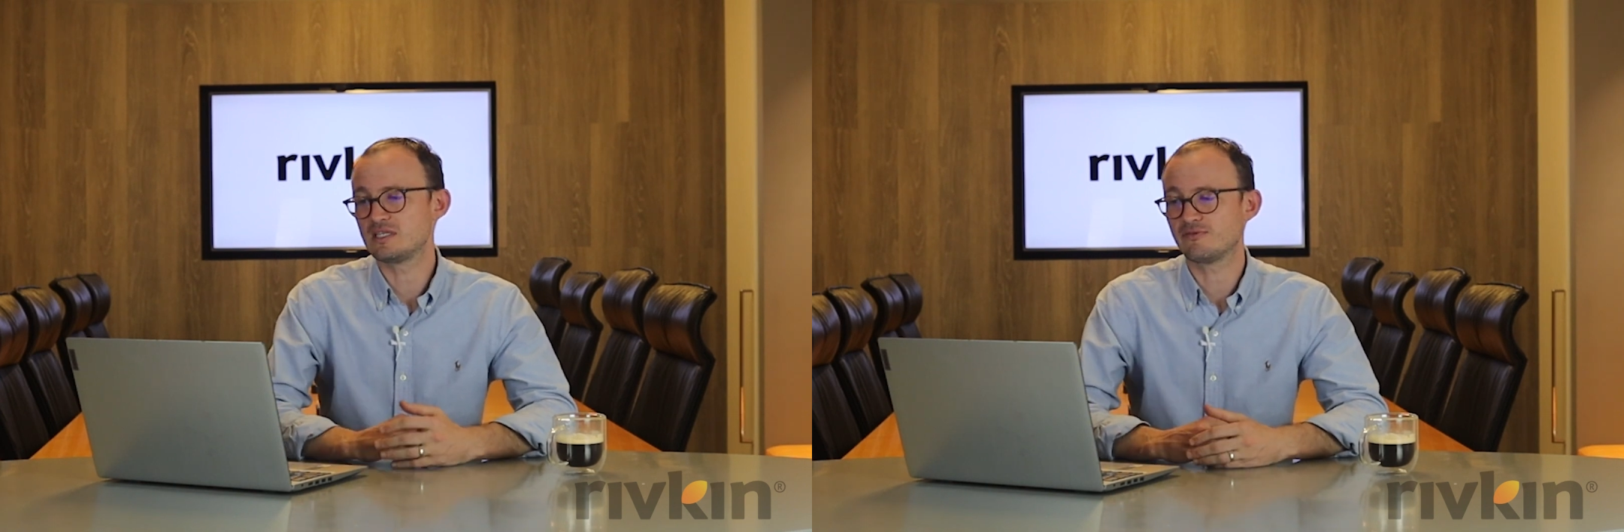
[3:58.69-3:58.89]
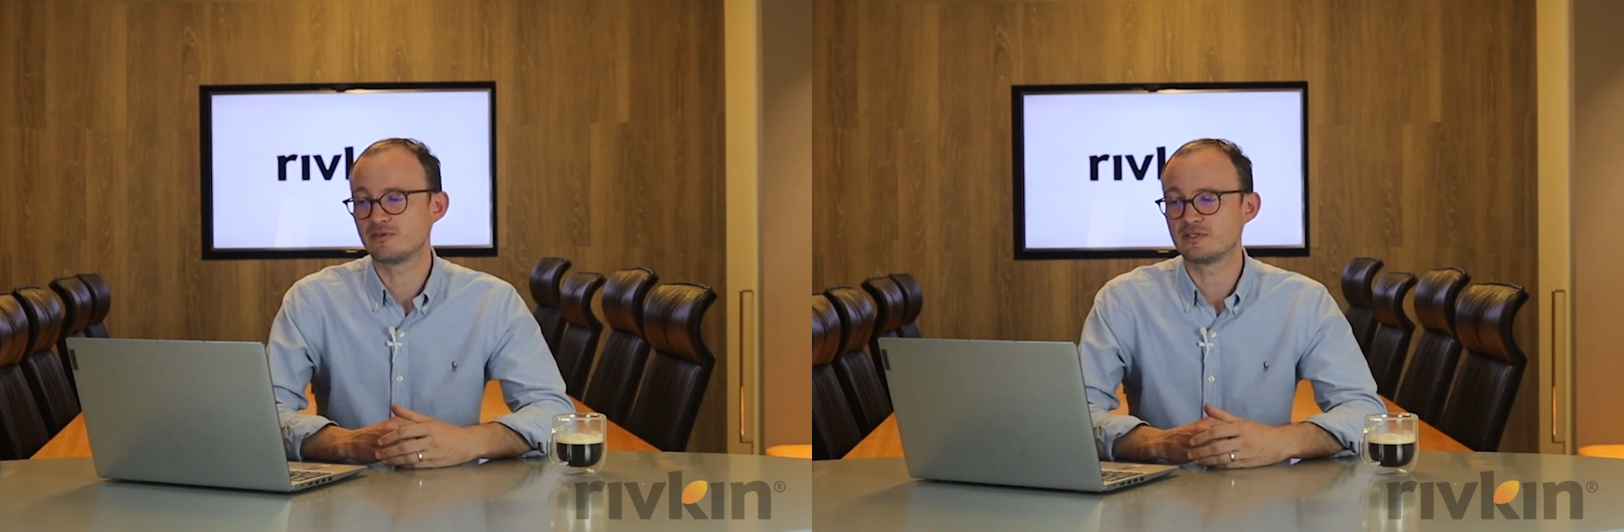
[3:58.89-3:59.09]

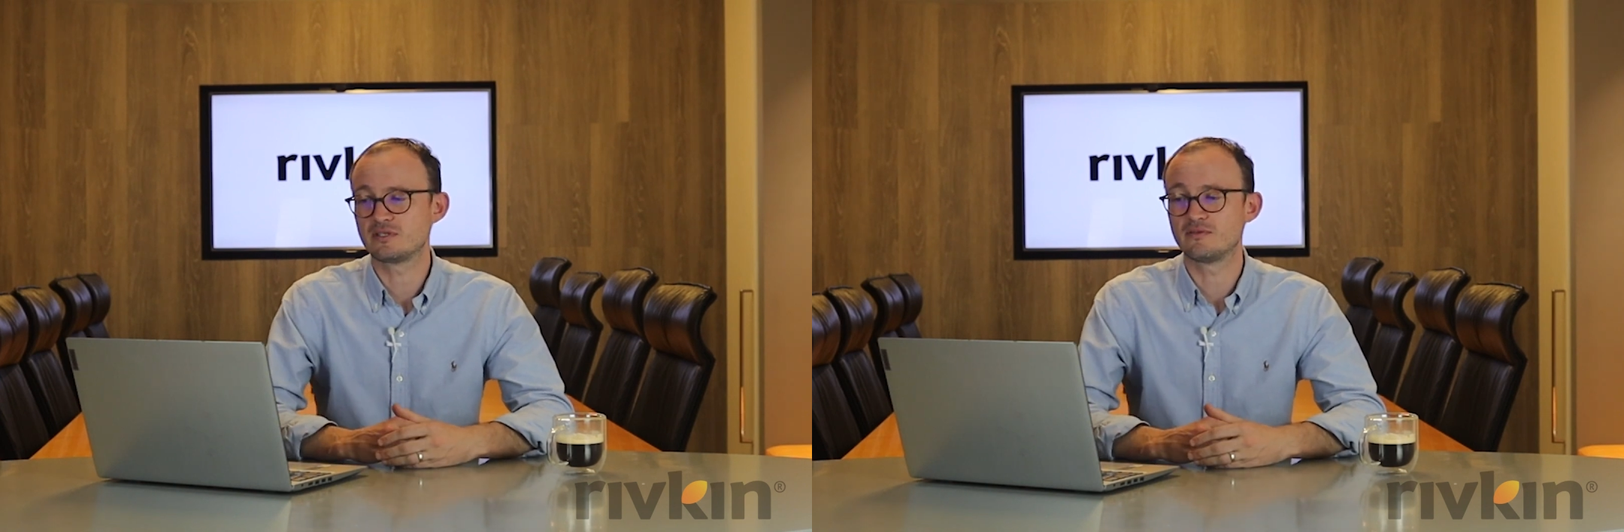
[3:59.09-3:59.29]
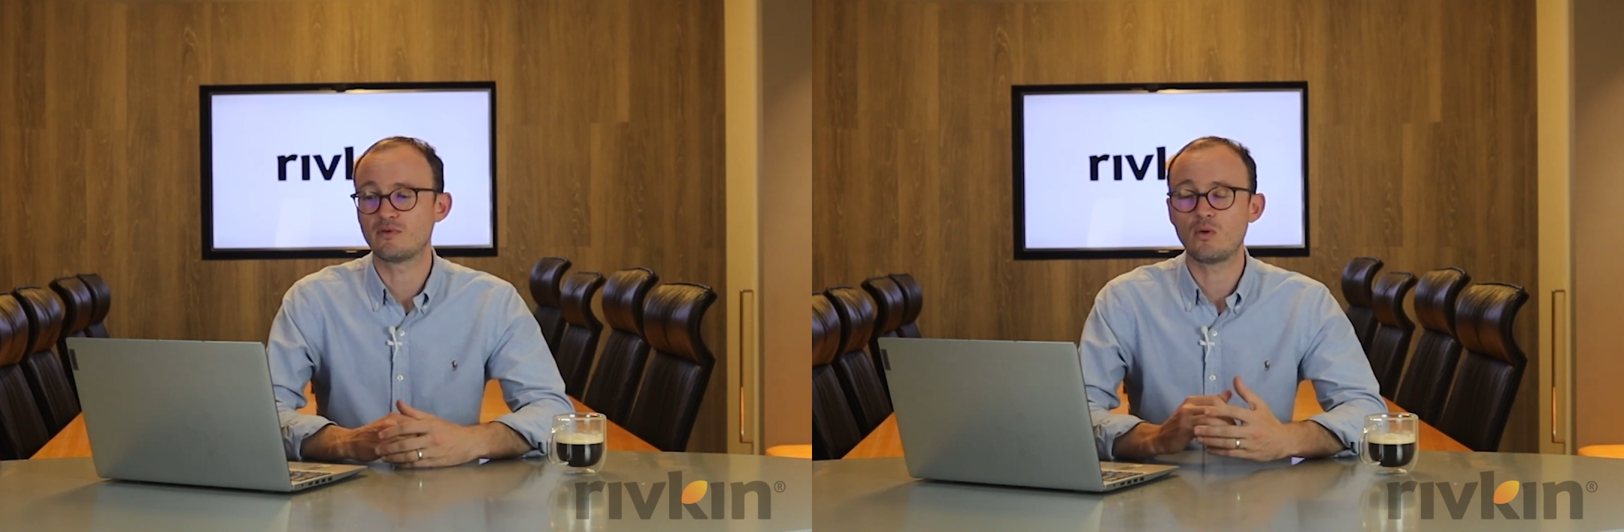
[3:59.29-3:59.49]
difference
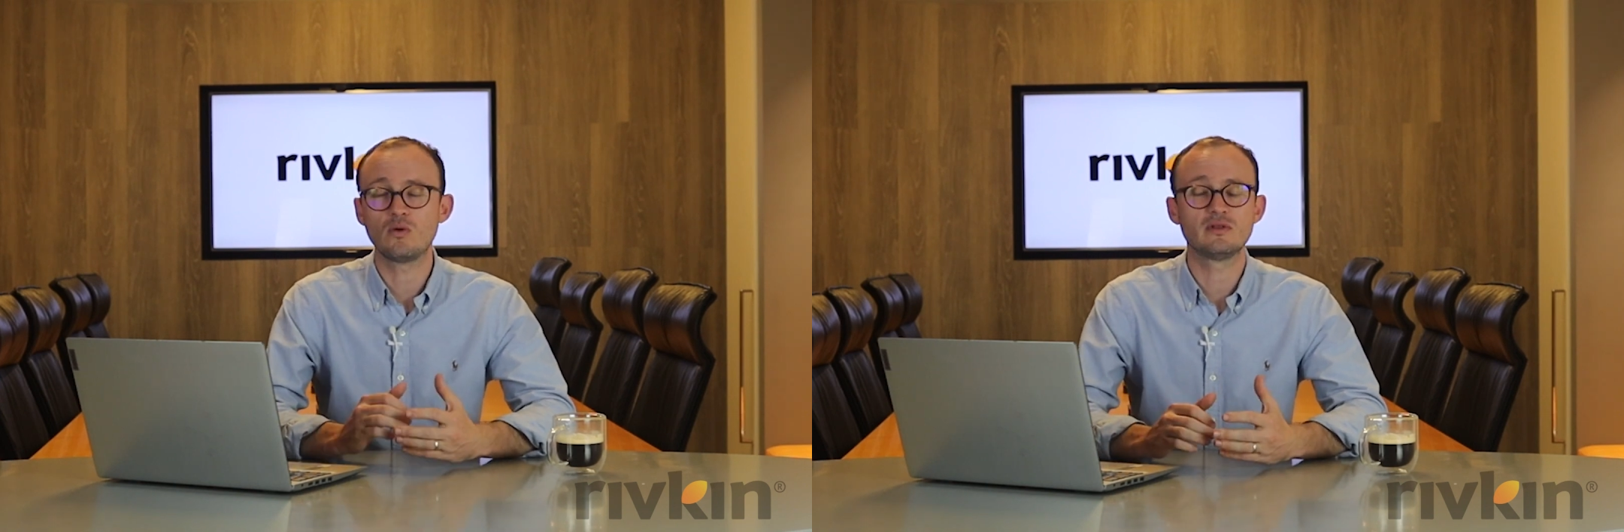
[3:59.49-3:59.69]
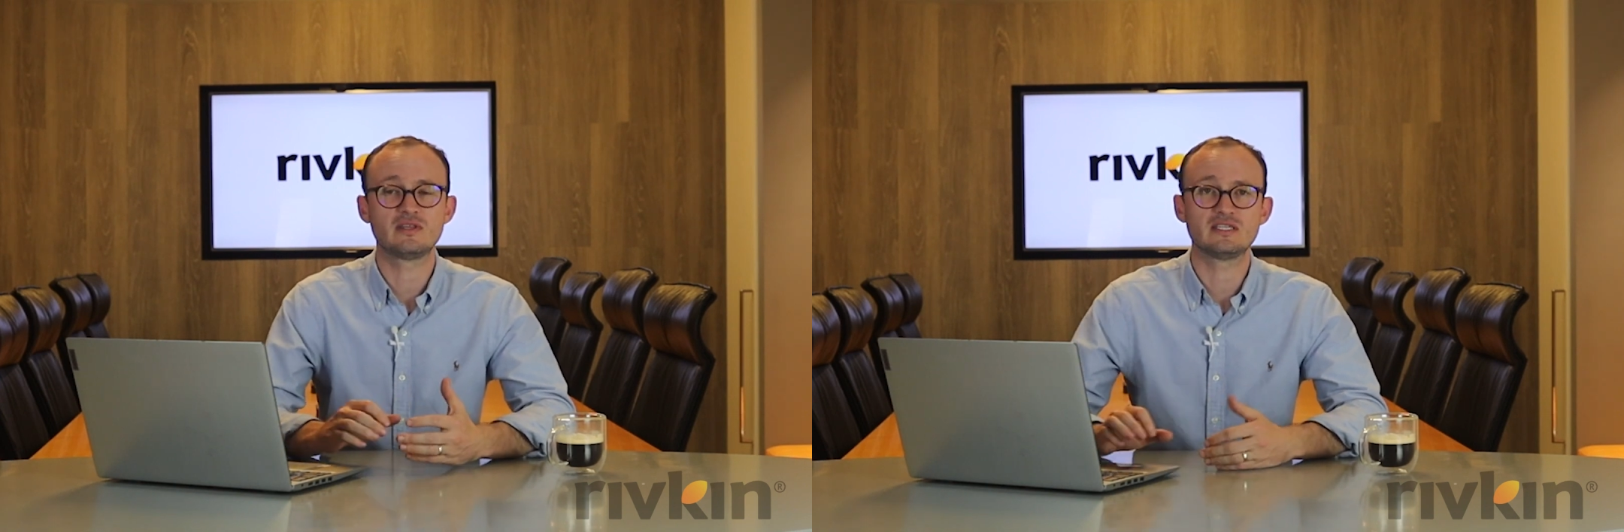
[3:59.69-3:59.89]
of
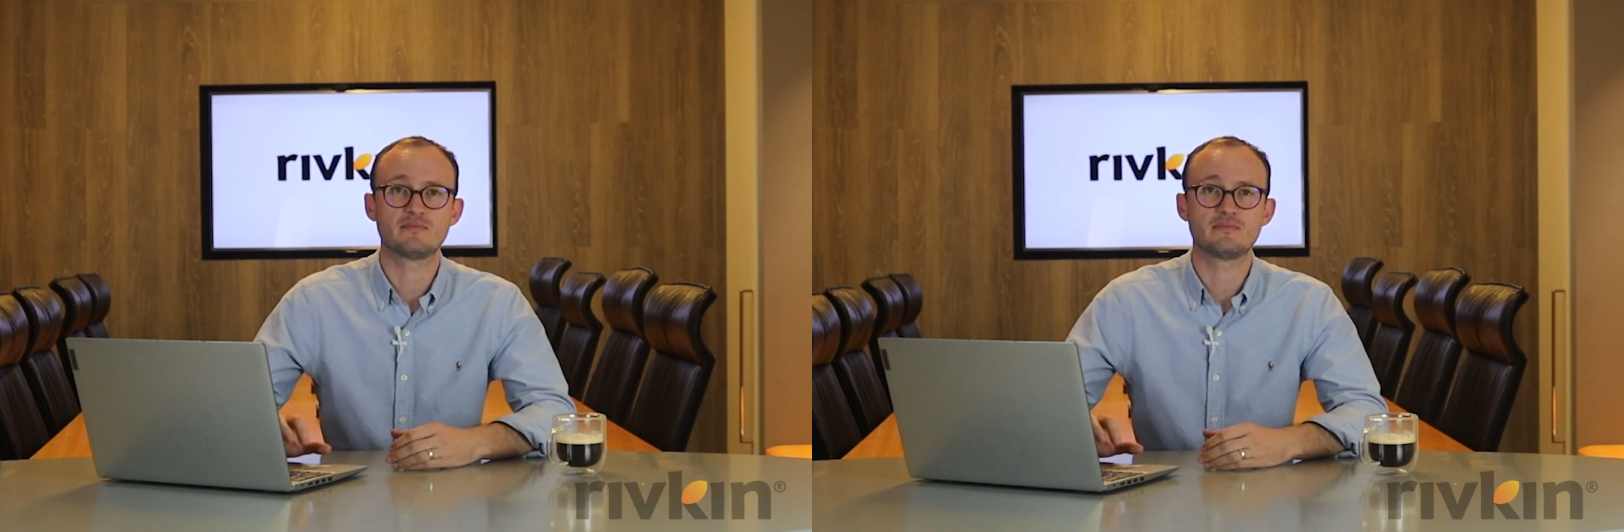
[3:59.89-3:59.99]
all of these